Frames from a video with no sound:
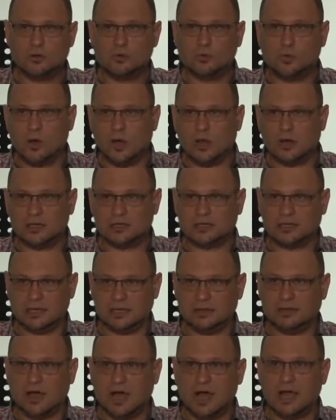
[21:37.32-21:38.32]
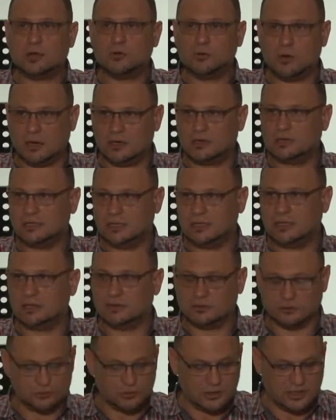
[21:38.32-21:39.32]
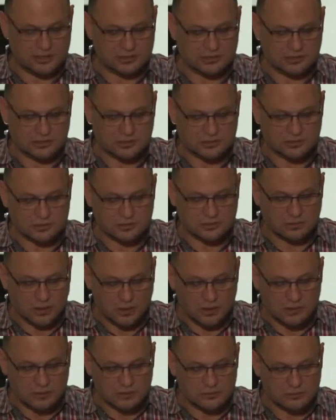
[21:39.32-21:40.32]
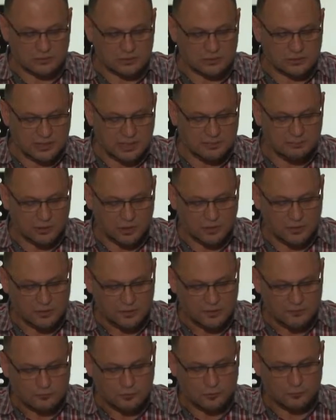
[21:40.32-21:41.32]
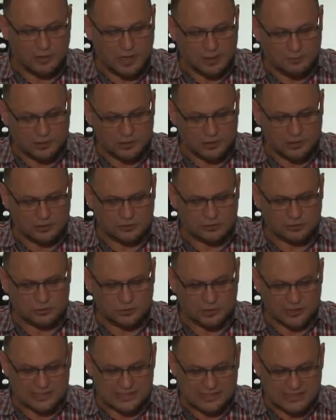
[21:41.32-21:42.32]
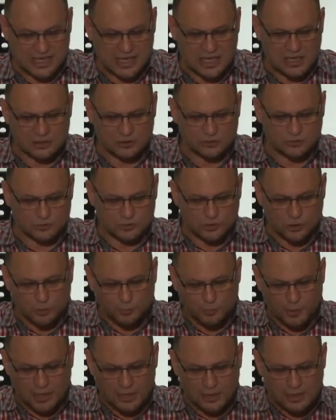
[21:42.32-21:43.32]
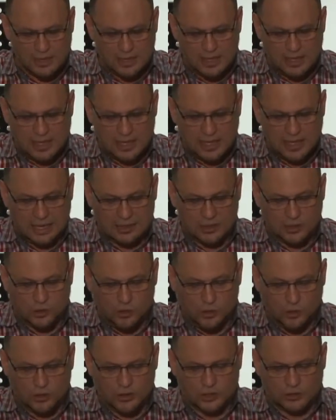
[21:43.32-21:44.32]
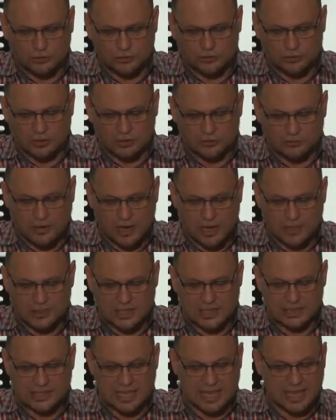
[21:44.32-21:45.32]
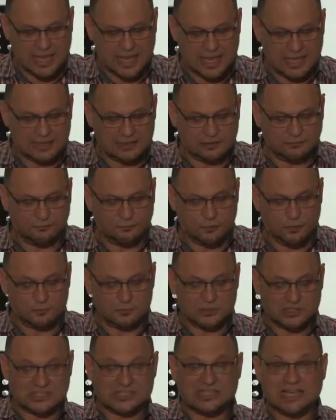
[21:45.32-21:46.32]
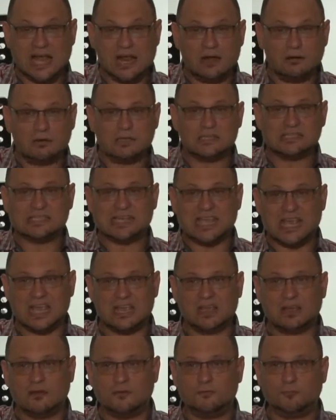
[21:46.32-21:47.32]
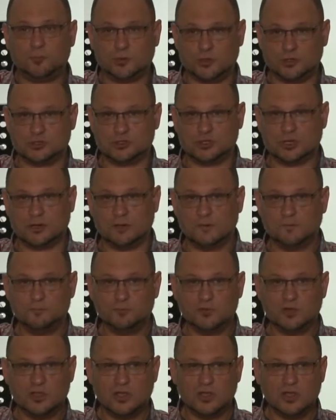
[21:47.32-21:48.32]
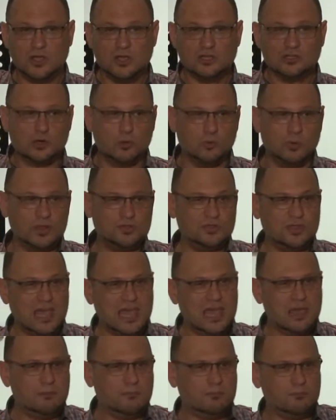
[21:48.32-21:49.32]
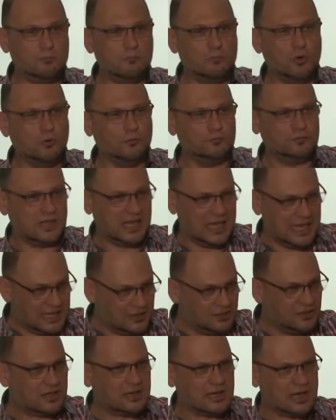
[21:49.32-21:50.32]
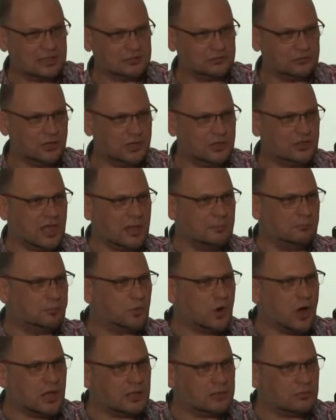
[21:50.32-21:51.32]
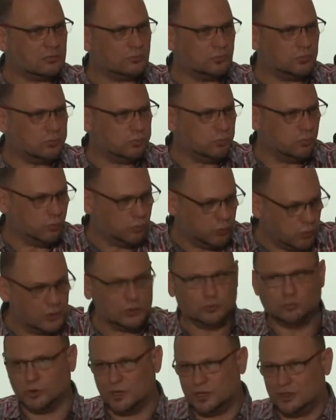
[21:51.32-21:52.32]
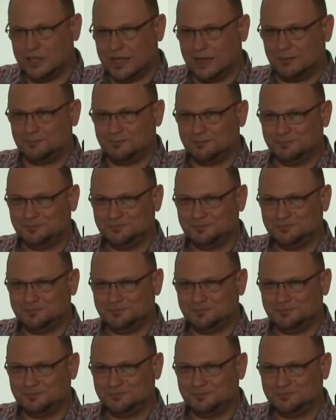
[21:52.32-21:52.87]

quality, high quality trees, uh, timber, from Lebanon to the sea, to Joppa, and according to the grant that they had from Cyrus, king of Persia. So when they moved in the country, they brought wood with them,